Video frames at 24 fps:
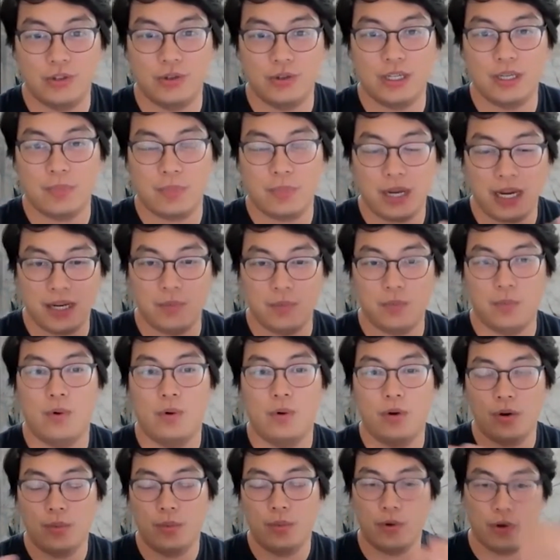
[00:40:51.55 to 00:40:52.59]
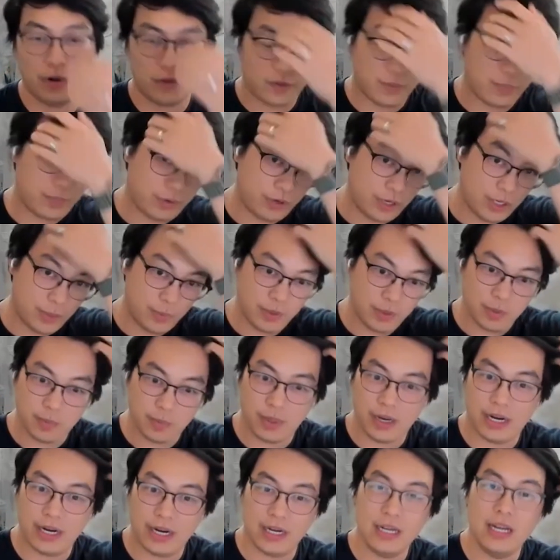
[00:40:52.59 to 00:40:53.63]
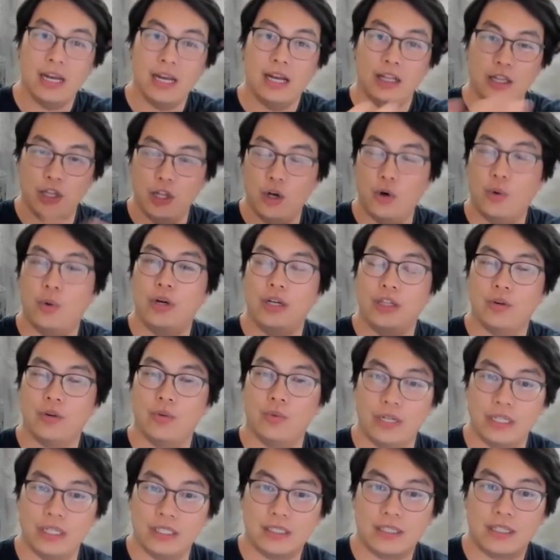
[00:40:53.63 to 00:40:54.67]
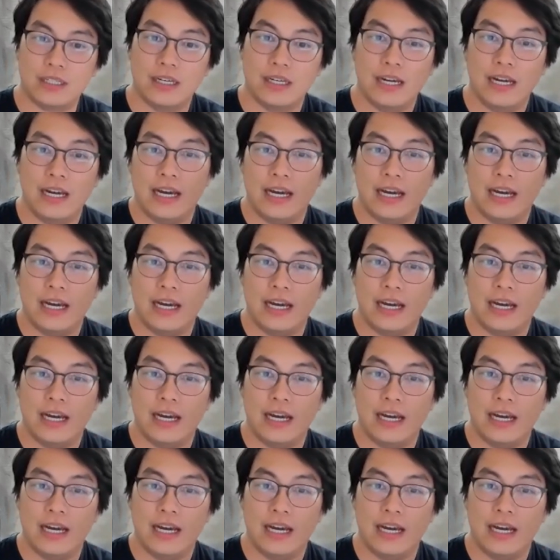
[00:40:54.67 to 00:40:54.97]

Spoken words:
You get paid more and more of a premium by lowering the risk.